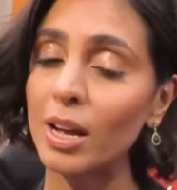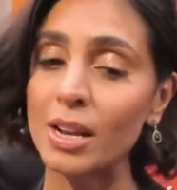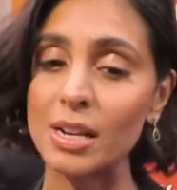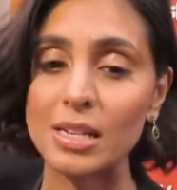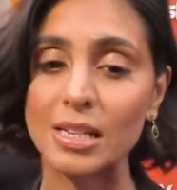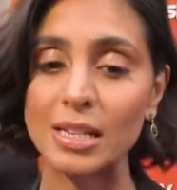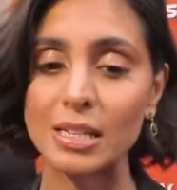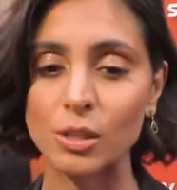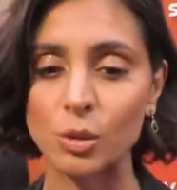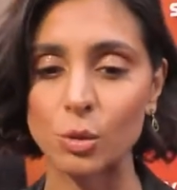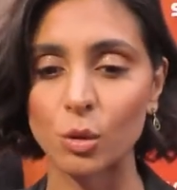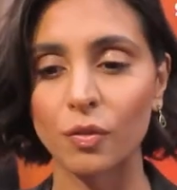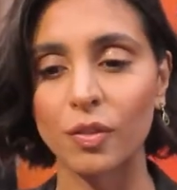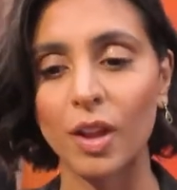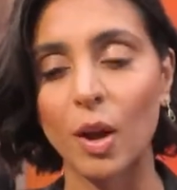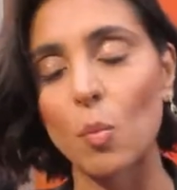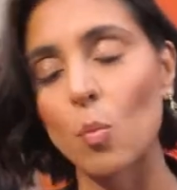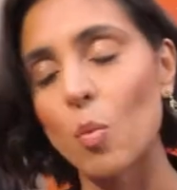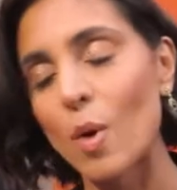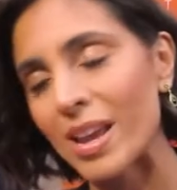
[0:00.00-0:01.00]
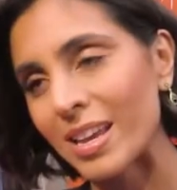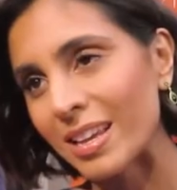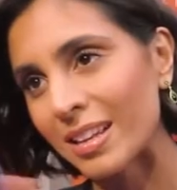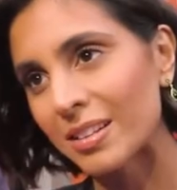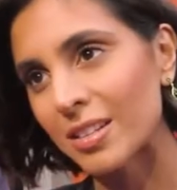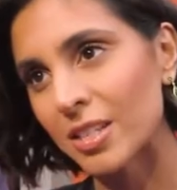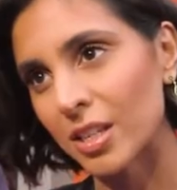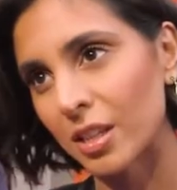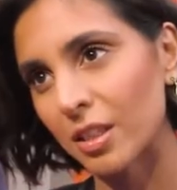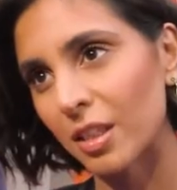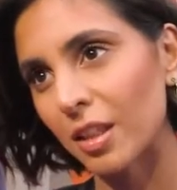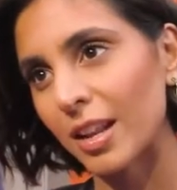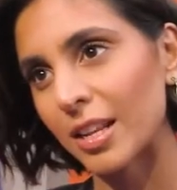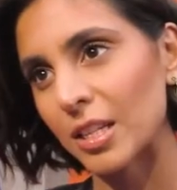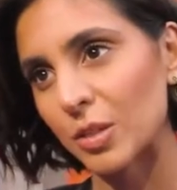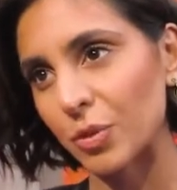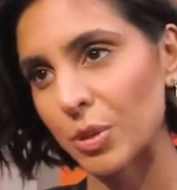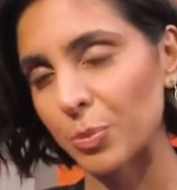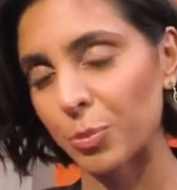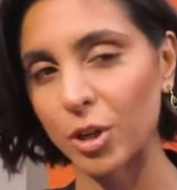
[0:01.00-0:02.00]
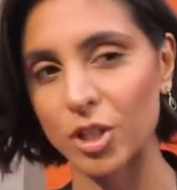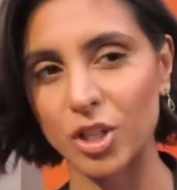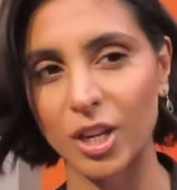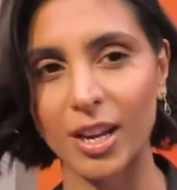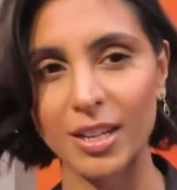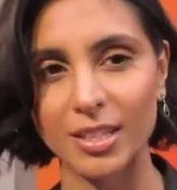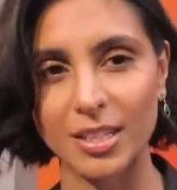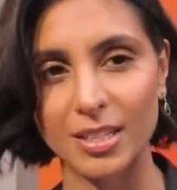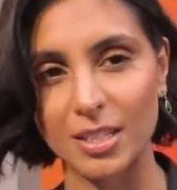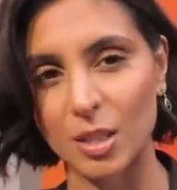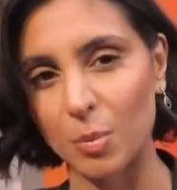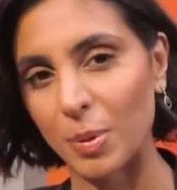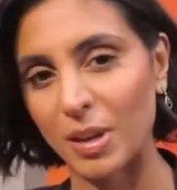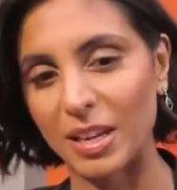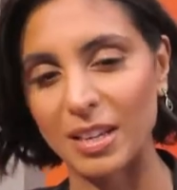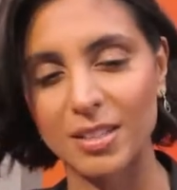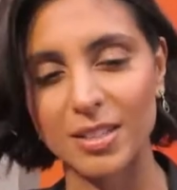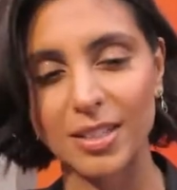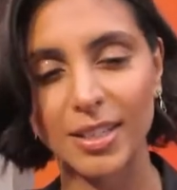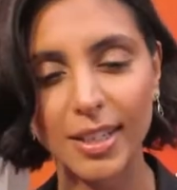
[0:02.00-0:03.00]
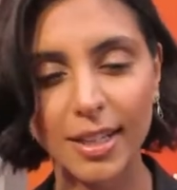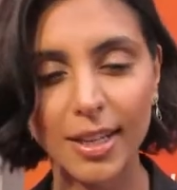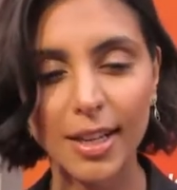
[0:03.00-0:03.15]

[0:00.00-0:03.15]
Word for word: and his sort of like way into the Lazarus Project, into the piece.